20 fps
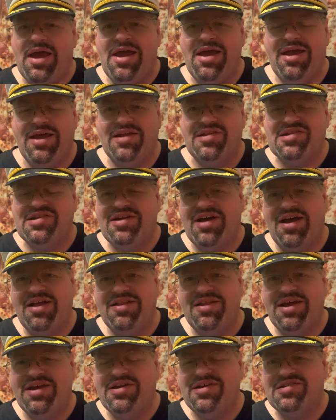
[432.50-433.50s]
it's
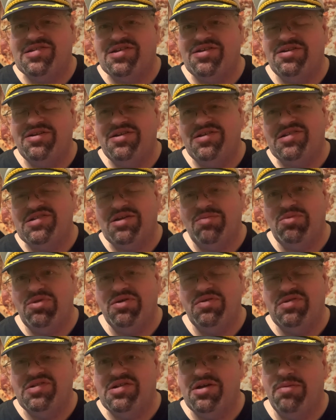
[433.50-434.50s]
not like as good as some of
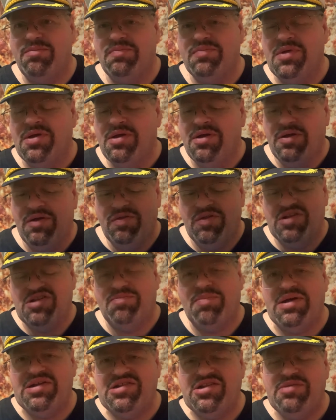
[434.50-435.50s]
those, um, the
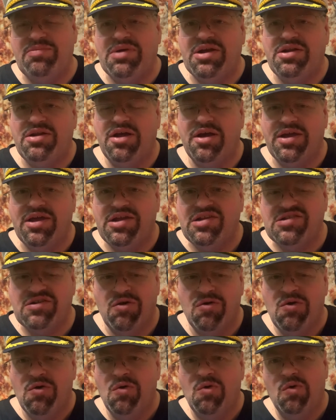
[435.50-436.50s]
spicy McNuggets
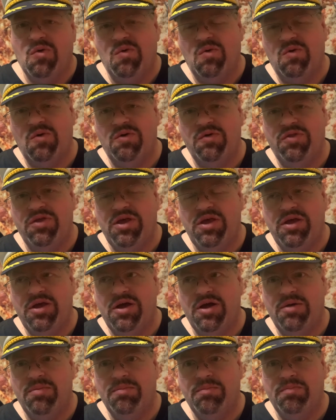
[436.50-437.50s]
or the,
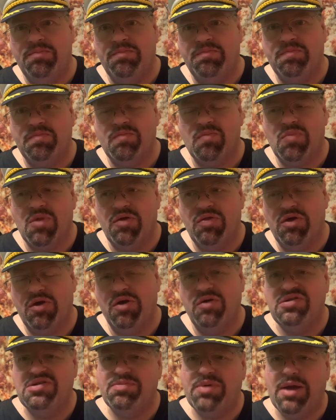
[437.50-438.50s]
um, the
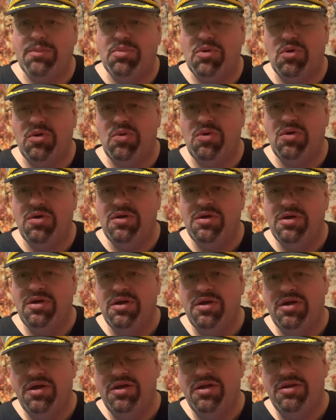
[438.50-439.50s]
ghost pepper
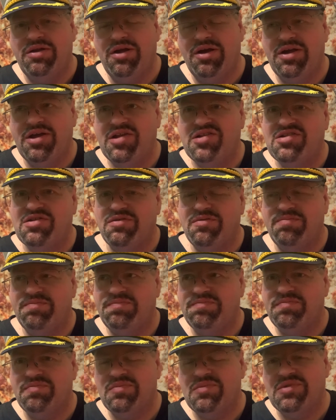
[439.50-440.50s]
nuggets and
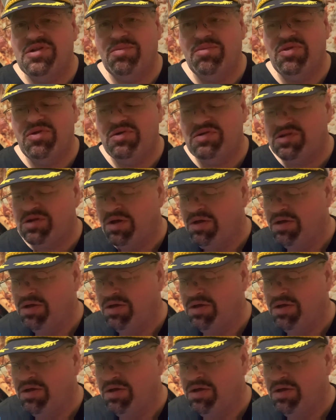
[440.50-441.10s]
some of those.